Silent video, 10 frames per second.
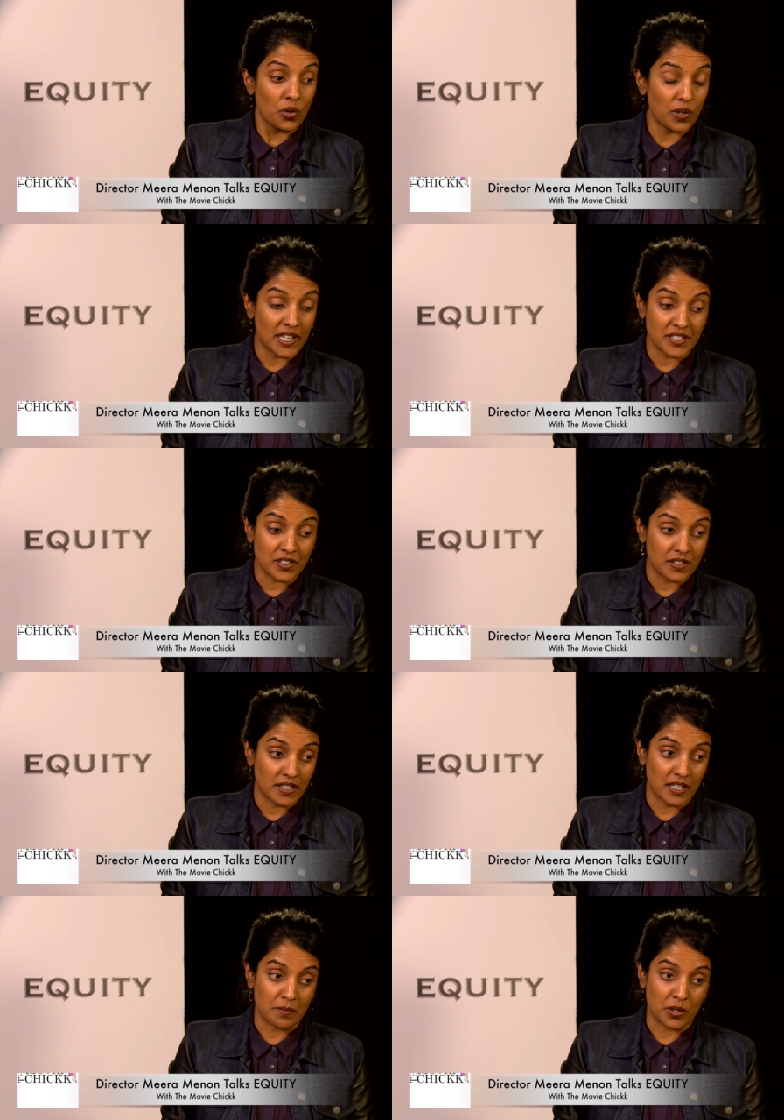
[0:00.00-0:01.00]
Well, I
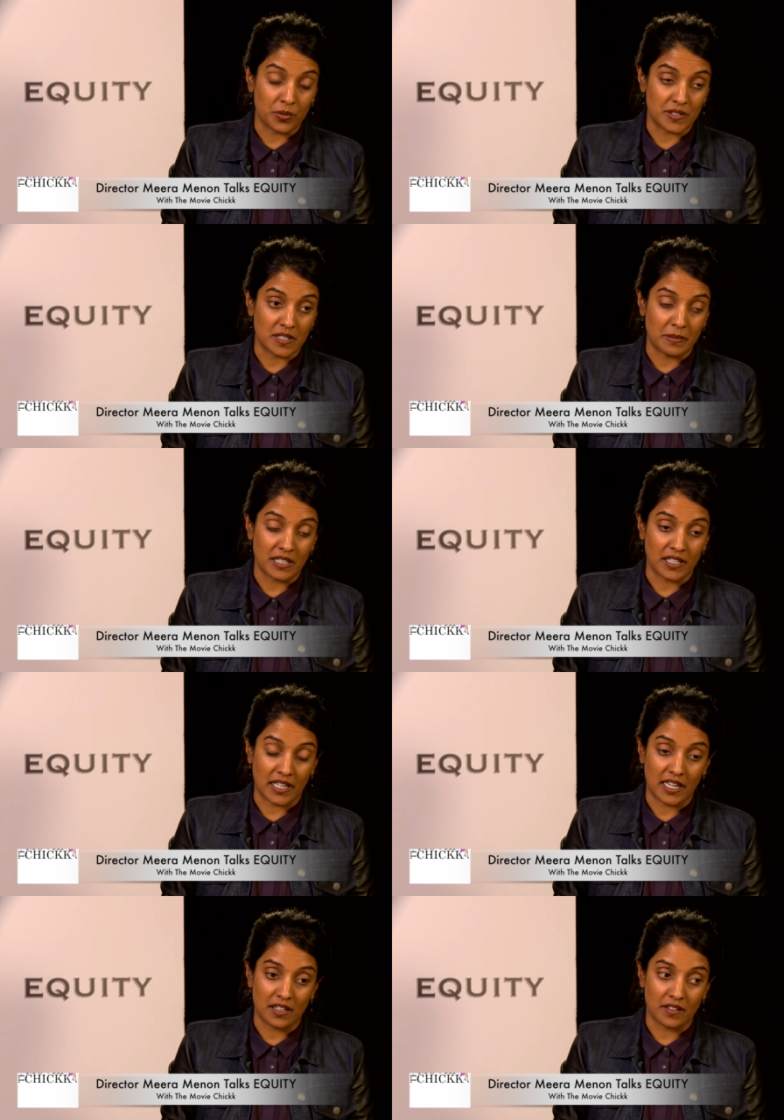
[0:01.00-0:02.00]
certainly am always, I mean,
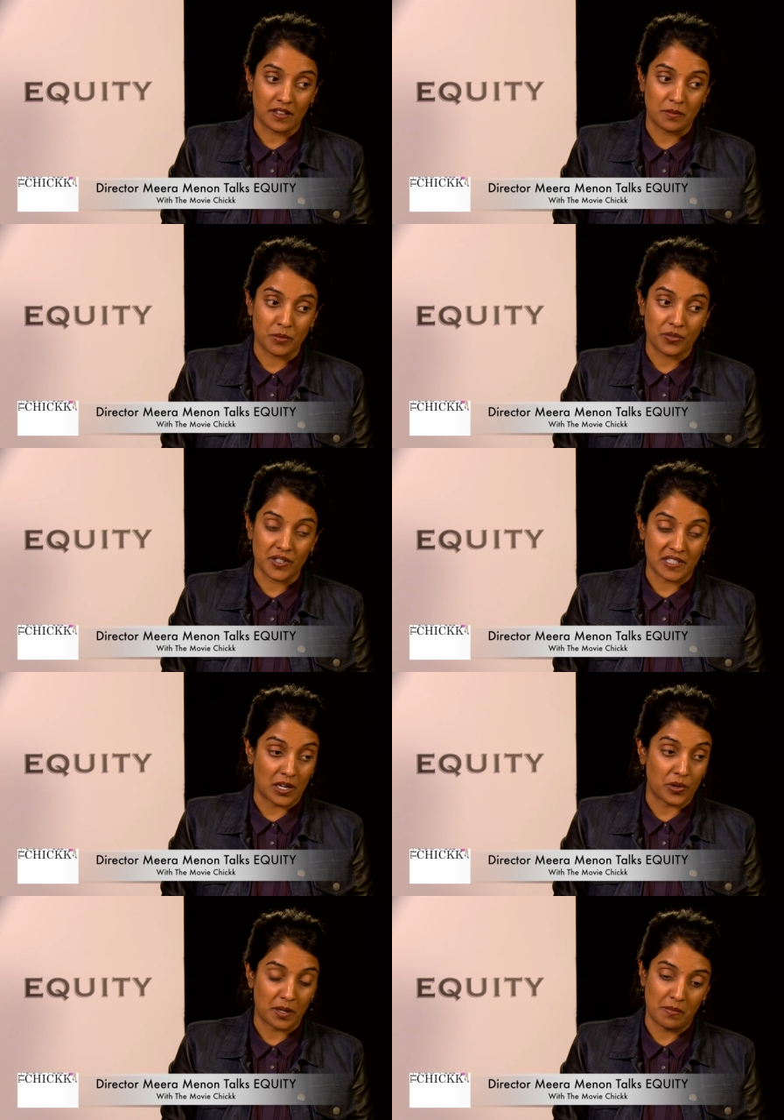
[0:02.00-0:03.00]
like, and the movies I
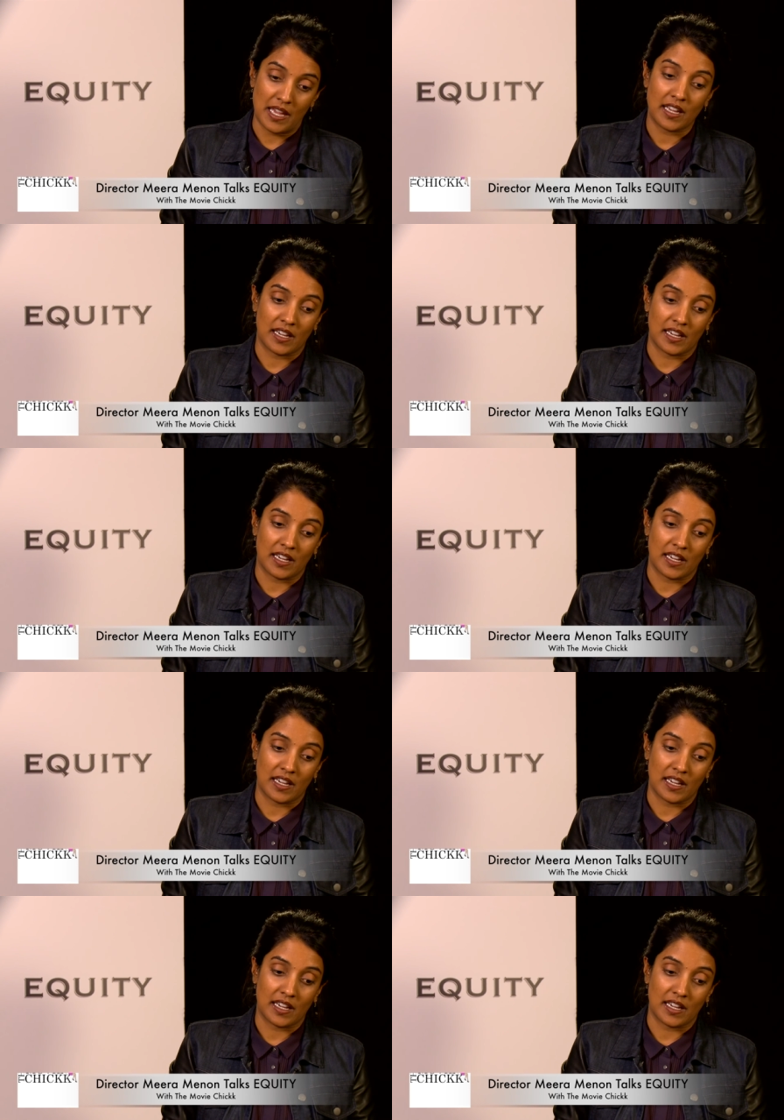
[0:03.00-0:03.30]
want to make,